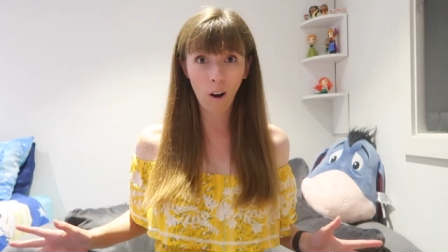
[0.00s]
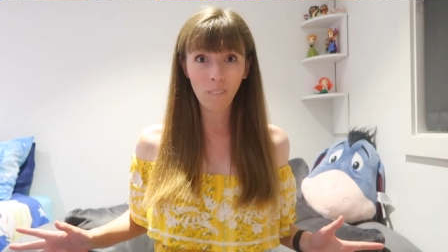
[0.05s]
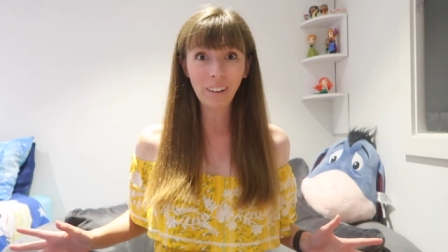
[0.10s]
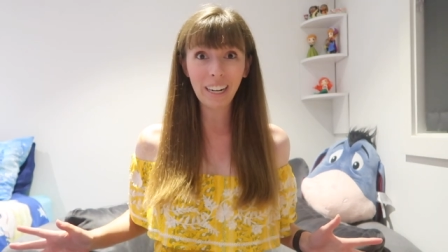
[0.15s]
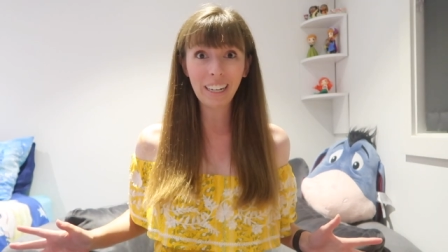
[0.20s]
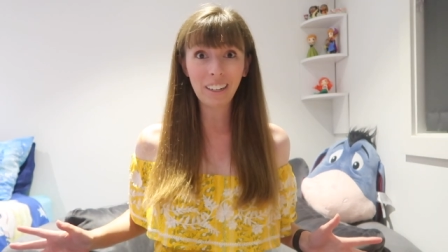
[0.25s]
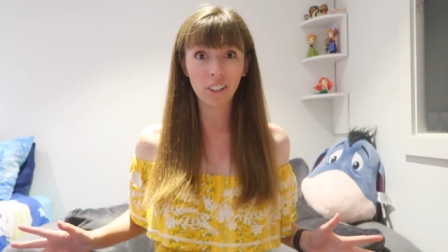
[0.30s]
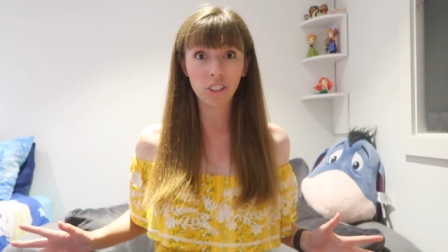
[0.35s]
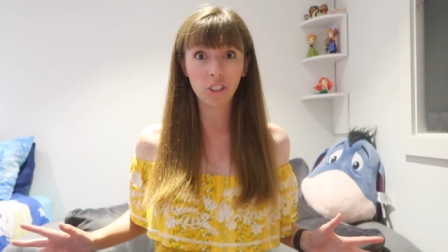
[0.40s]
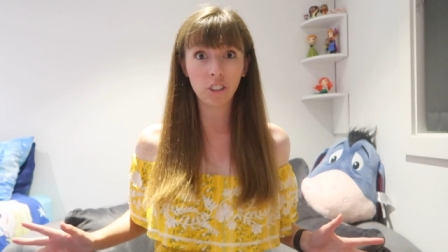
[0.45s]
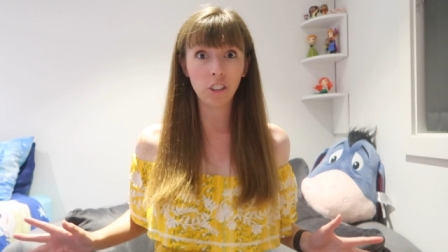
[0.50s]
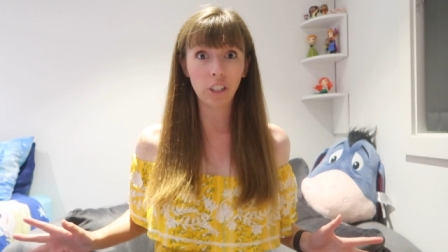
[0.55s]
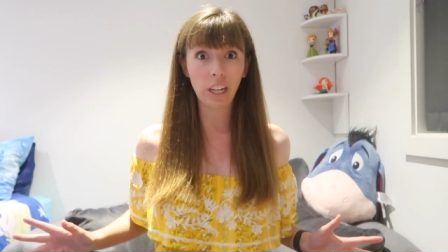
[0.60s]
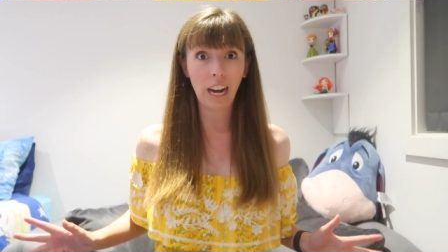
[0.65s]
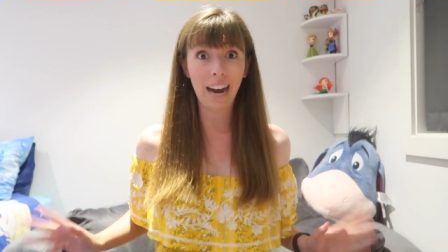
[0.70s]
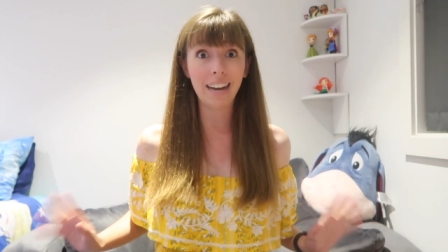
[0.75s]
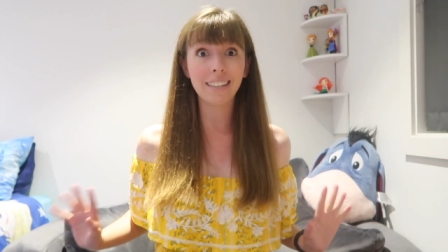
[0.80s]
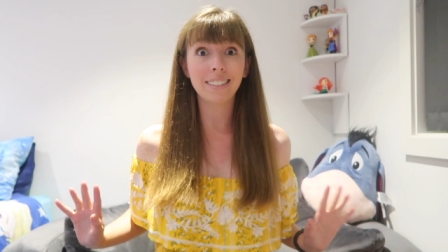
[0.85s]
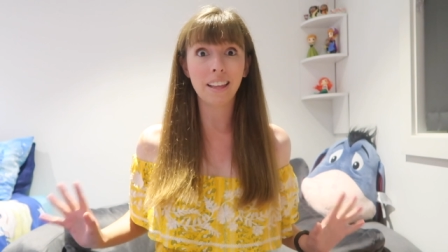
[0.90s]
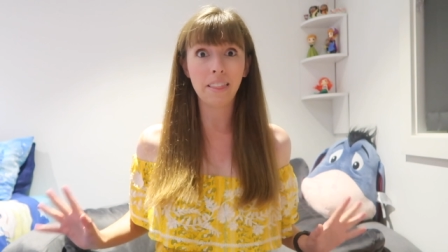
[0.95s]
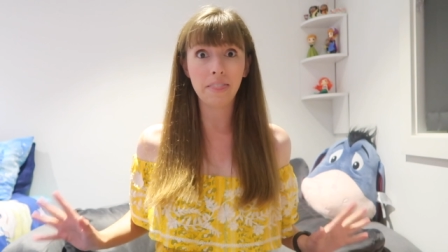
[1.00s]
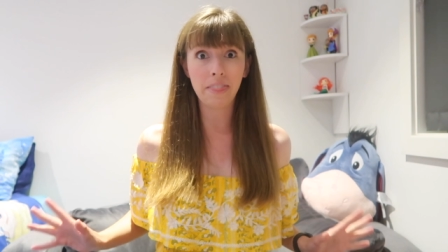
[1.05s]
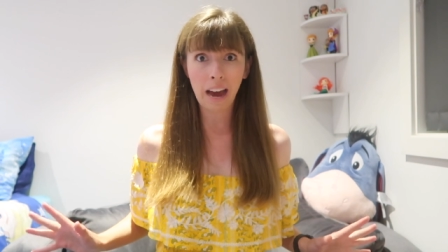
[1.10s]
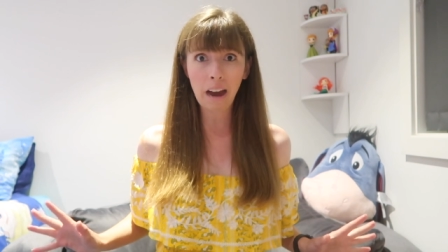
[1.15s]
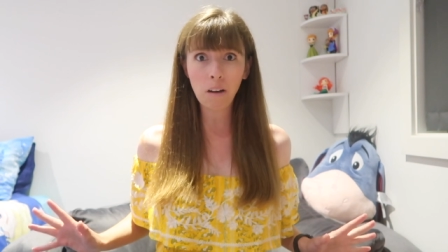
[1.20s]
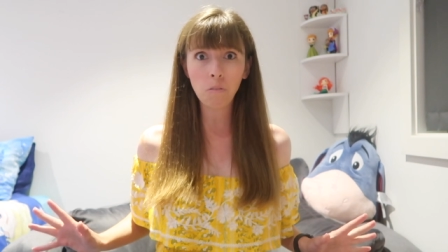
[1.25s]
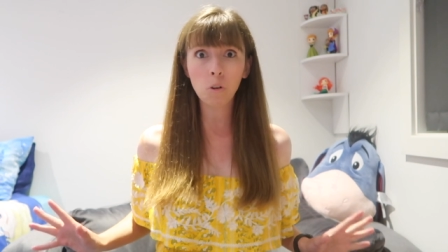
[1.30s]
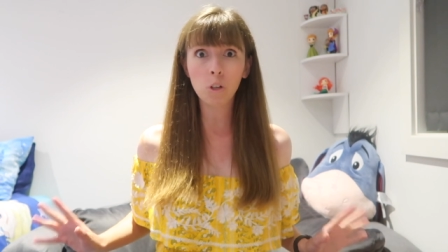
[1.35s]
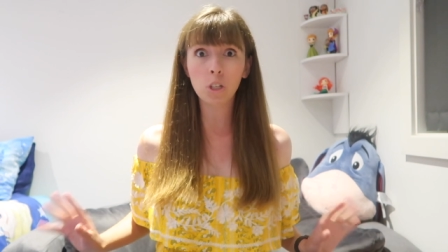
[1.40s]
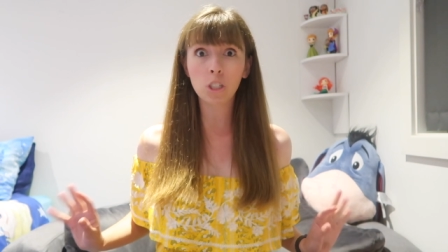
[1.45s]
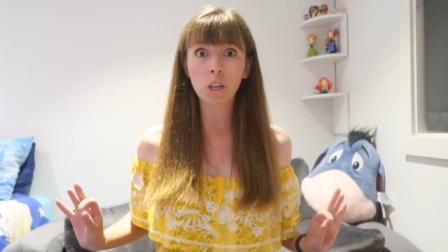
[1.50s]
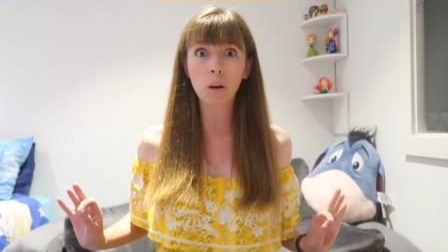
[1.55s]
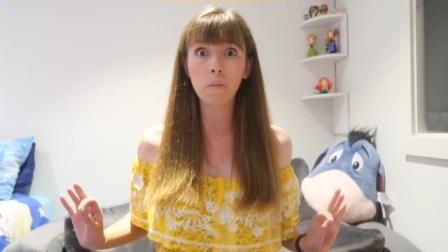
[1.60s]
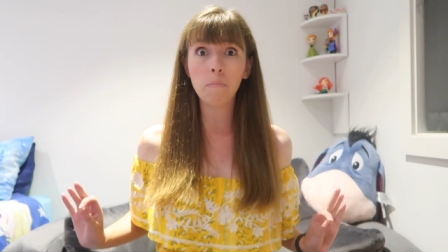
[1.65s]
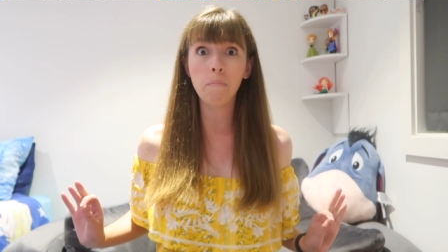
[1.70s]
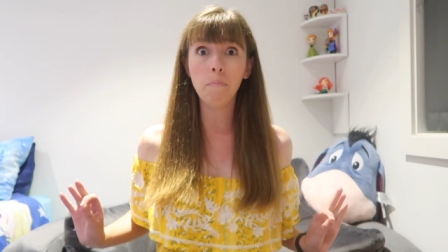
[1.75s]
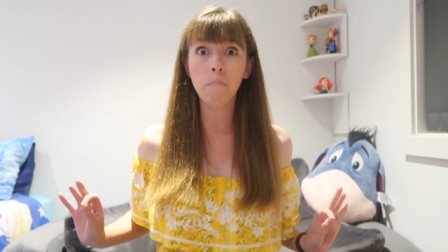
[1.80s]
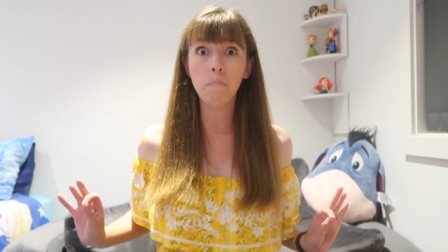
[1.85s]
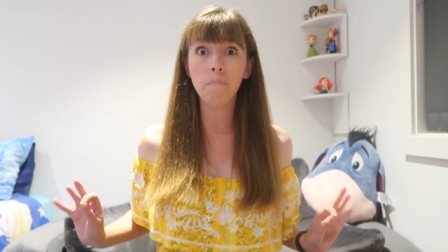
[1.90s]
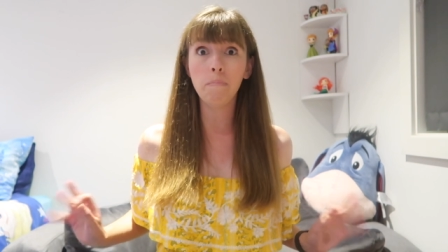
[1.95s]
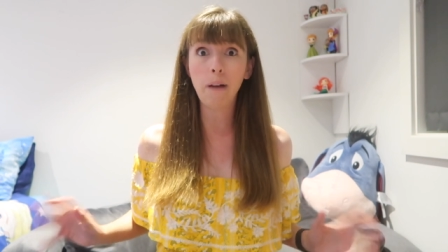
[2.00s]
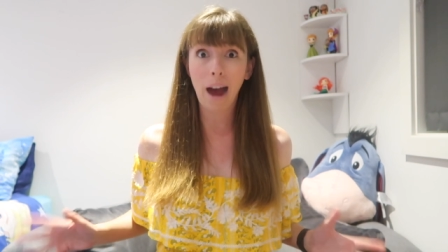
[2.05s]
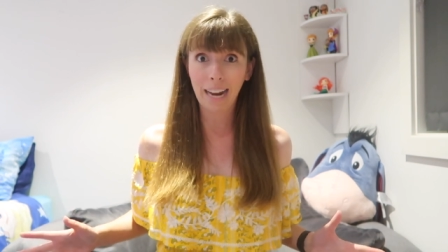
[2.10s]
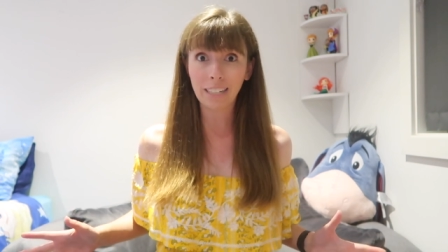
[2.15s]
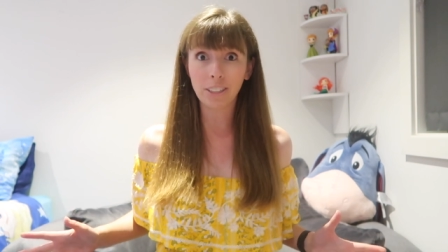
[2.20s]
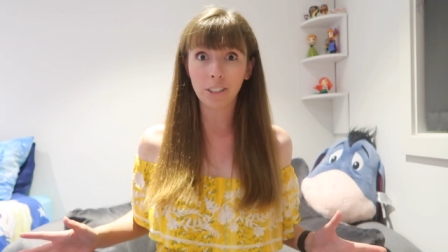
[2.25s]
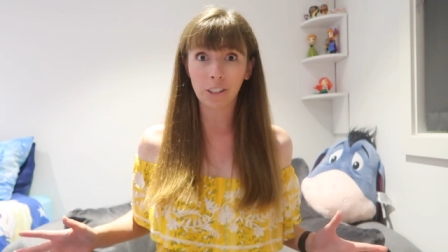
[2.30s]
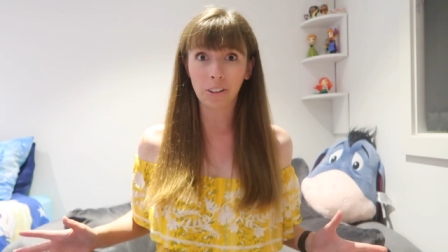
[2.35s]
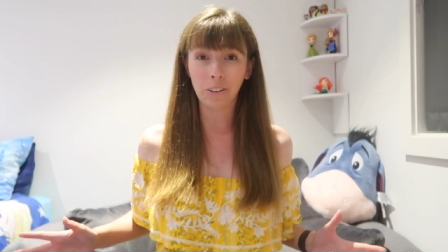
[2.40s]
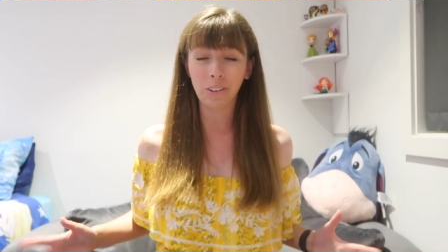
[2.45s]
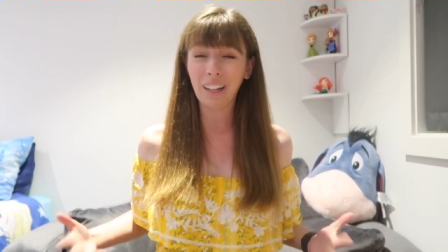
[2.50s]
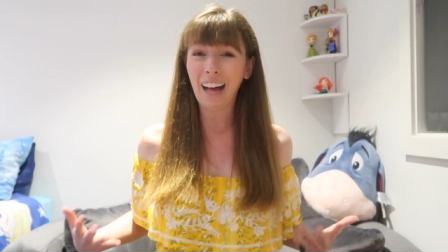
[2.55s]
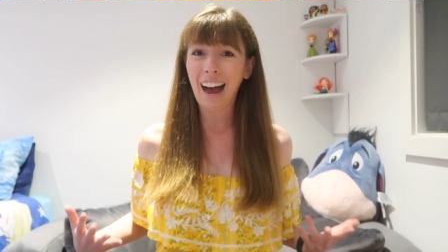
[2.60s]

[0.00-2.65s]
my gosh, you guys, that was magical.